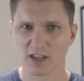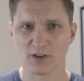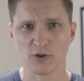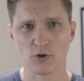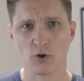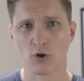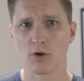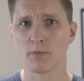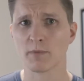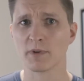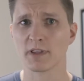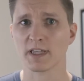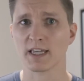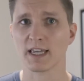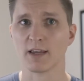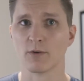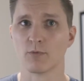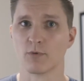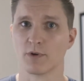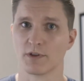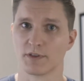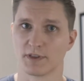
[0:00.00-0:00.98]
normally
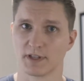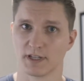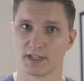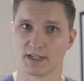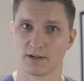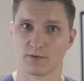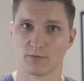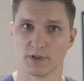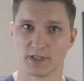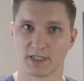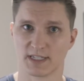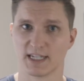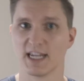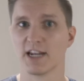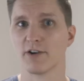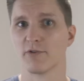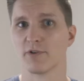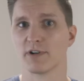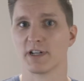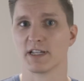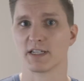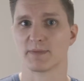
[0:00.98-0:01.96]
with
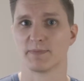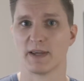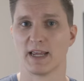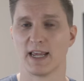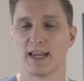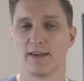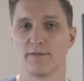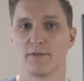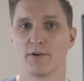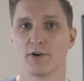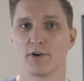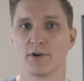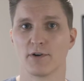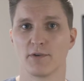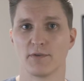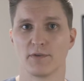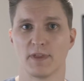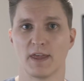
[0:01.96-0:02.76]
synchronous behavior,